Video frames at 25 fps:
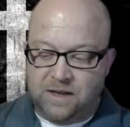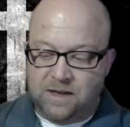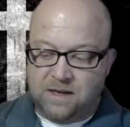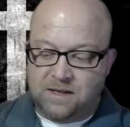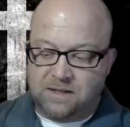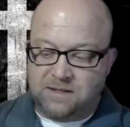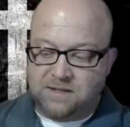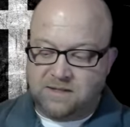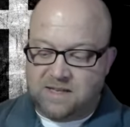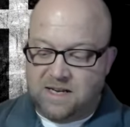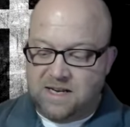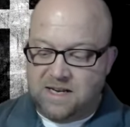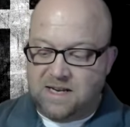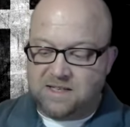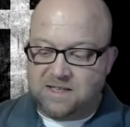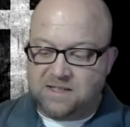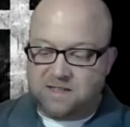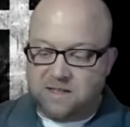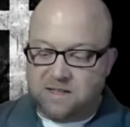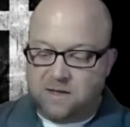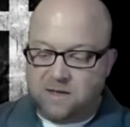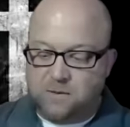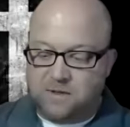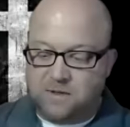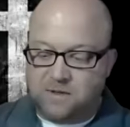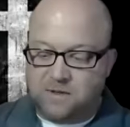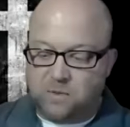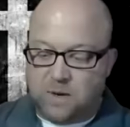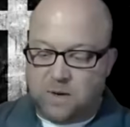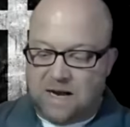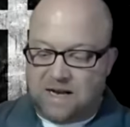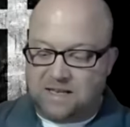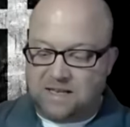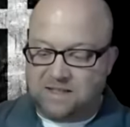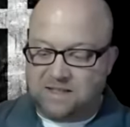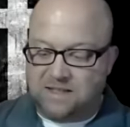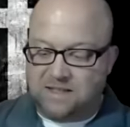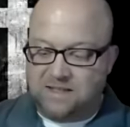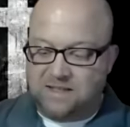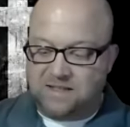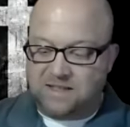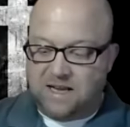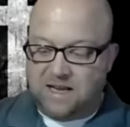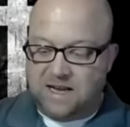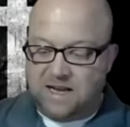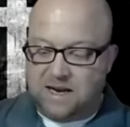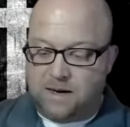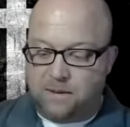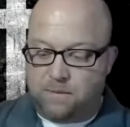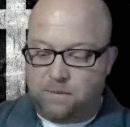C.S. Lewis wisely
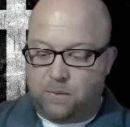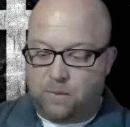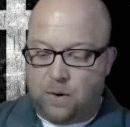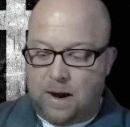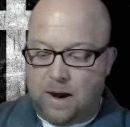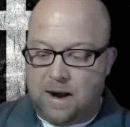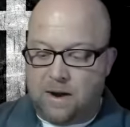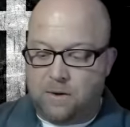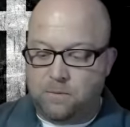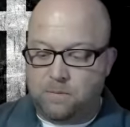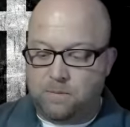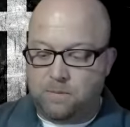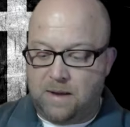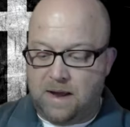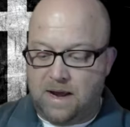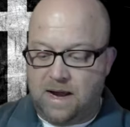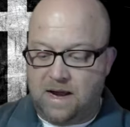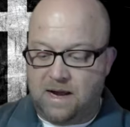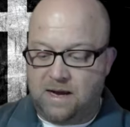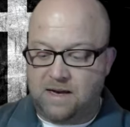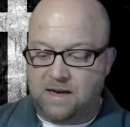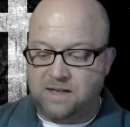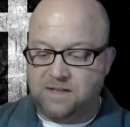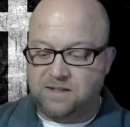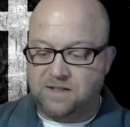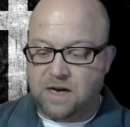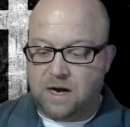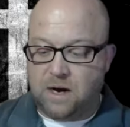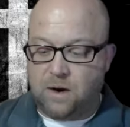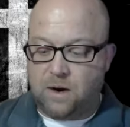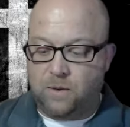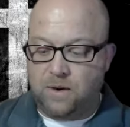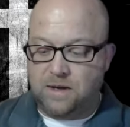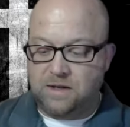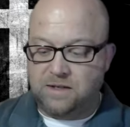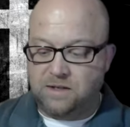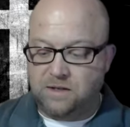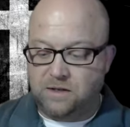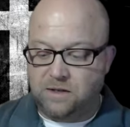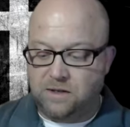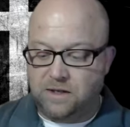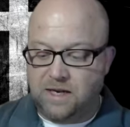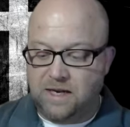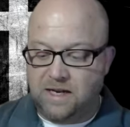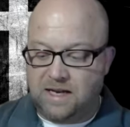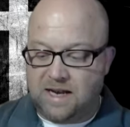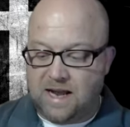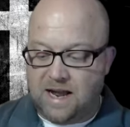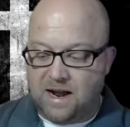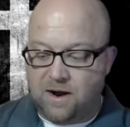said, a proud man is always
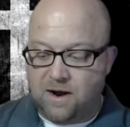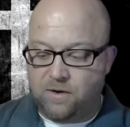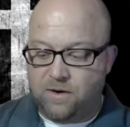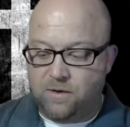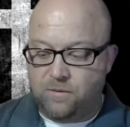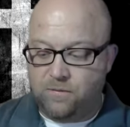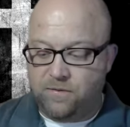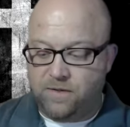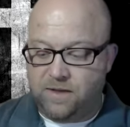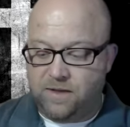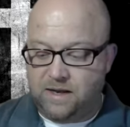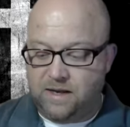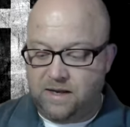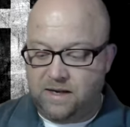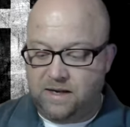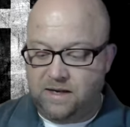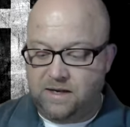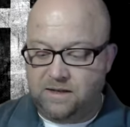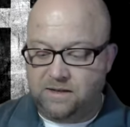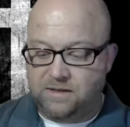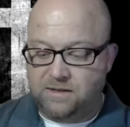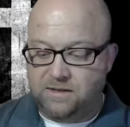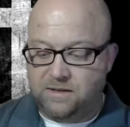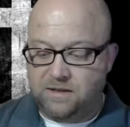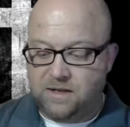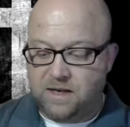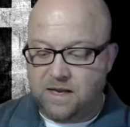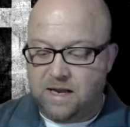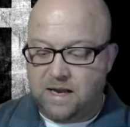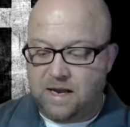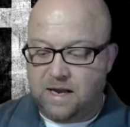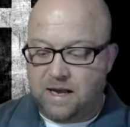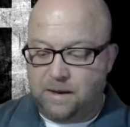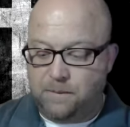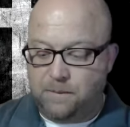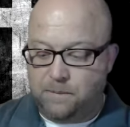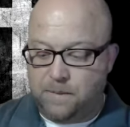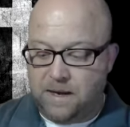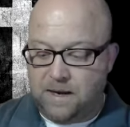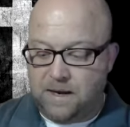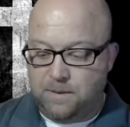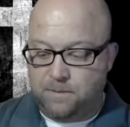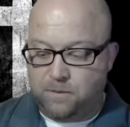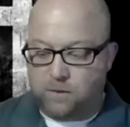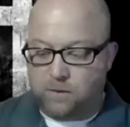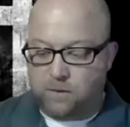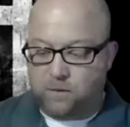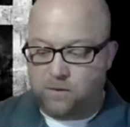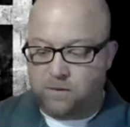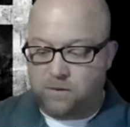looking down on things and
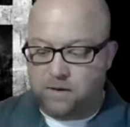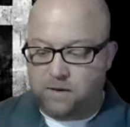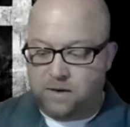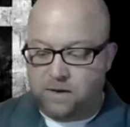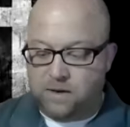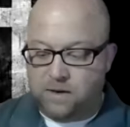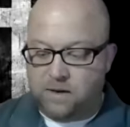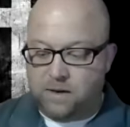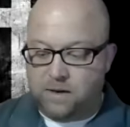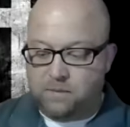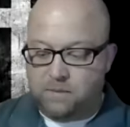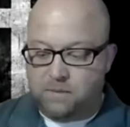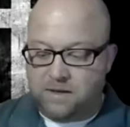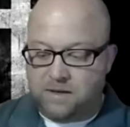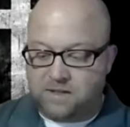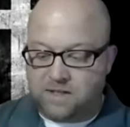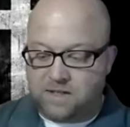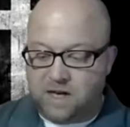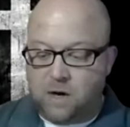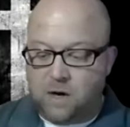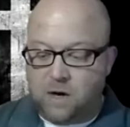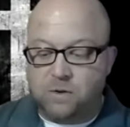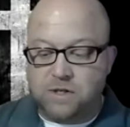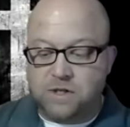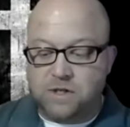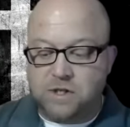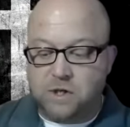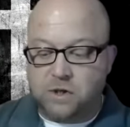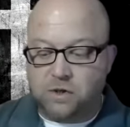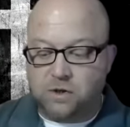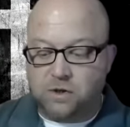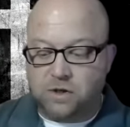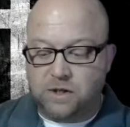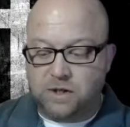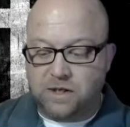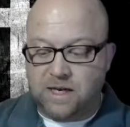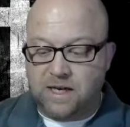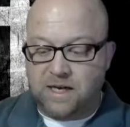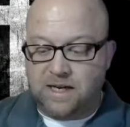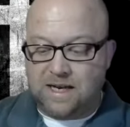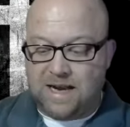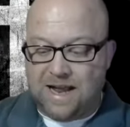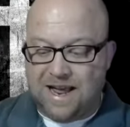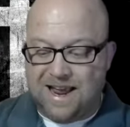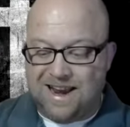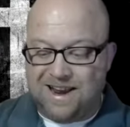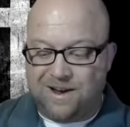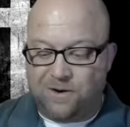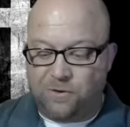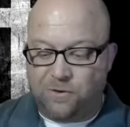people, but as long as you're looking
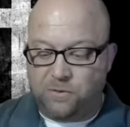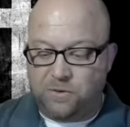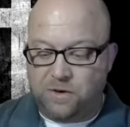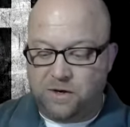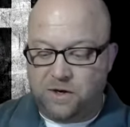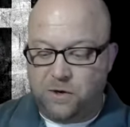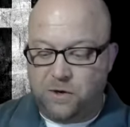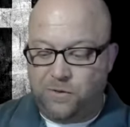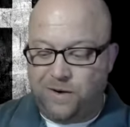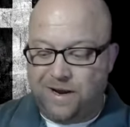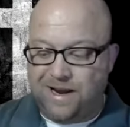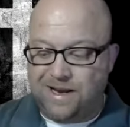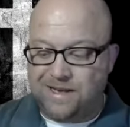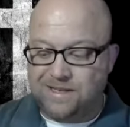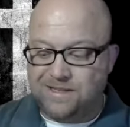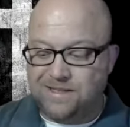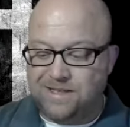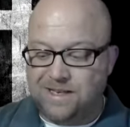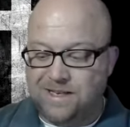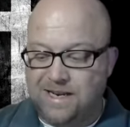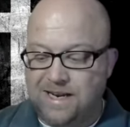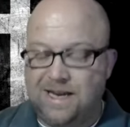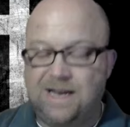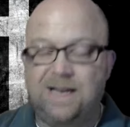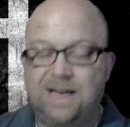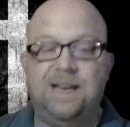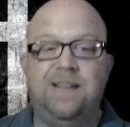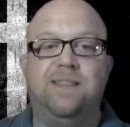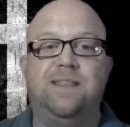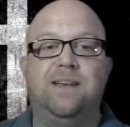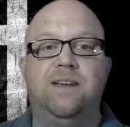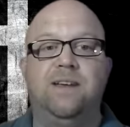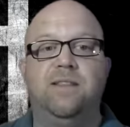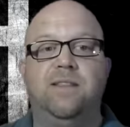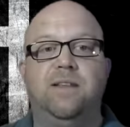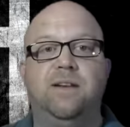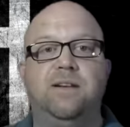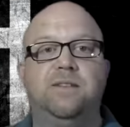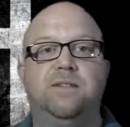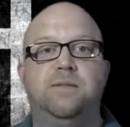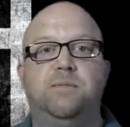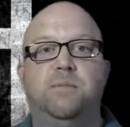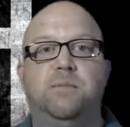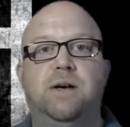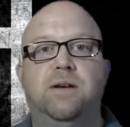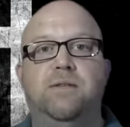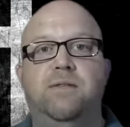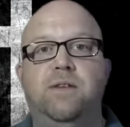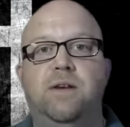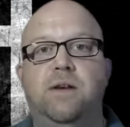down, you can't see anything that is
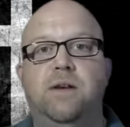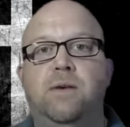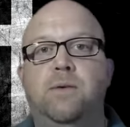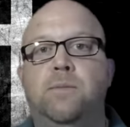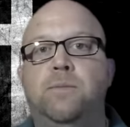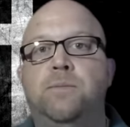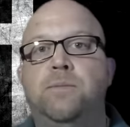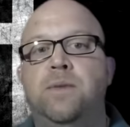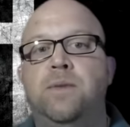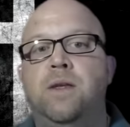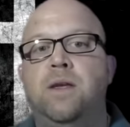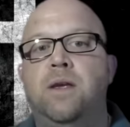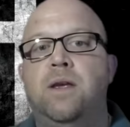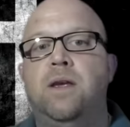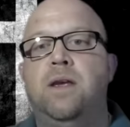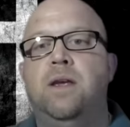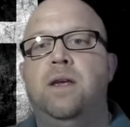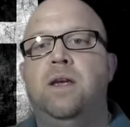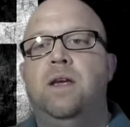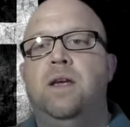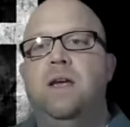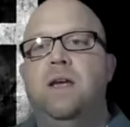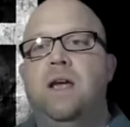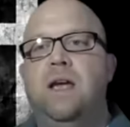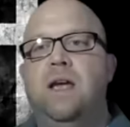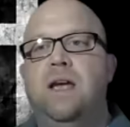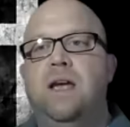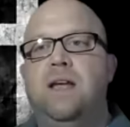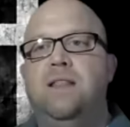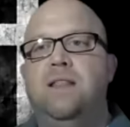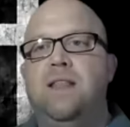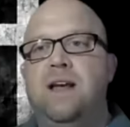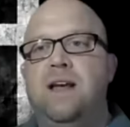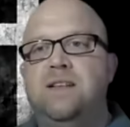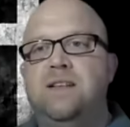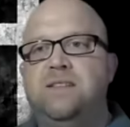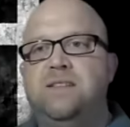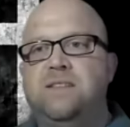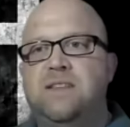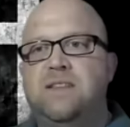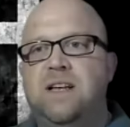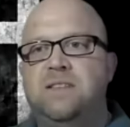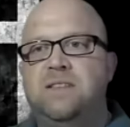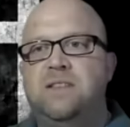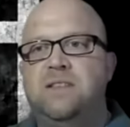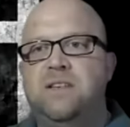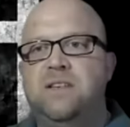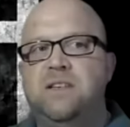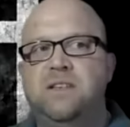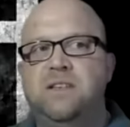above you. And that's
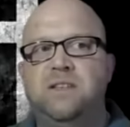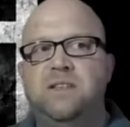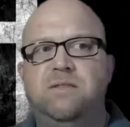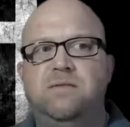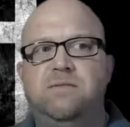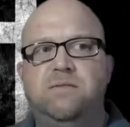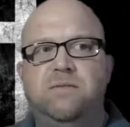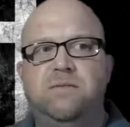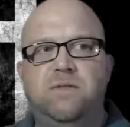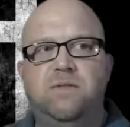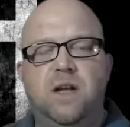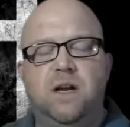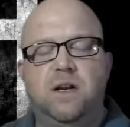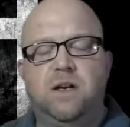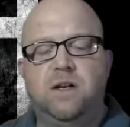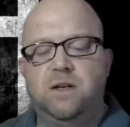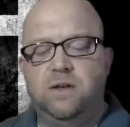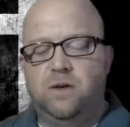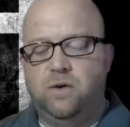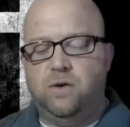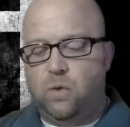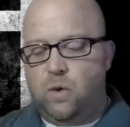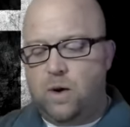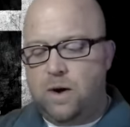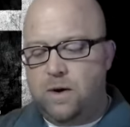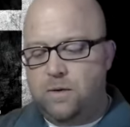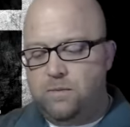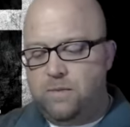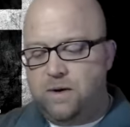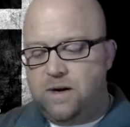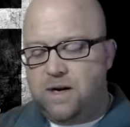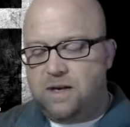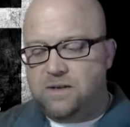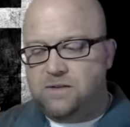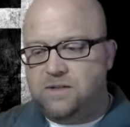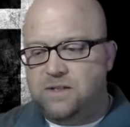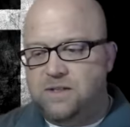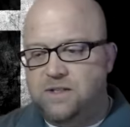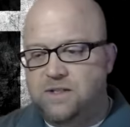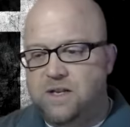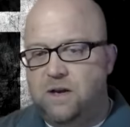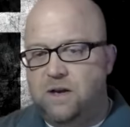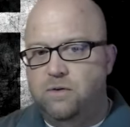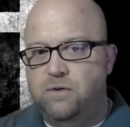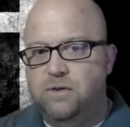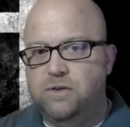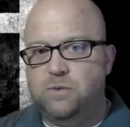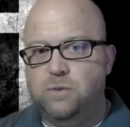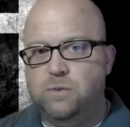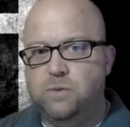a good quote, because as
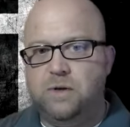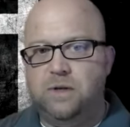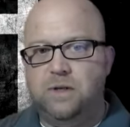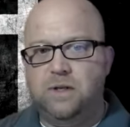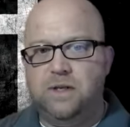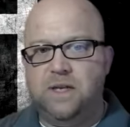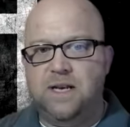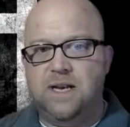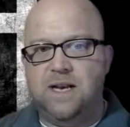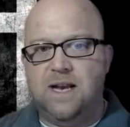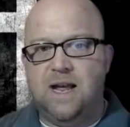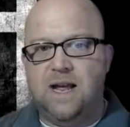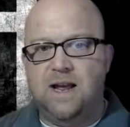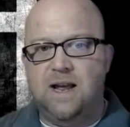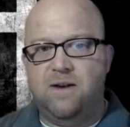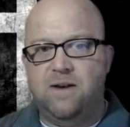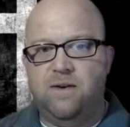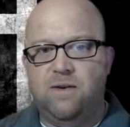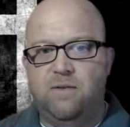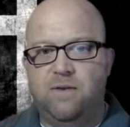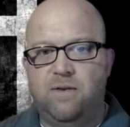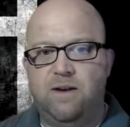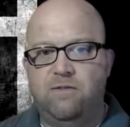long as we're looking down on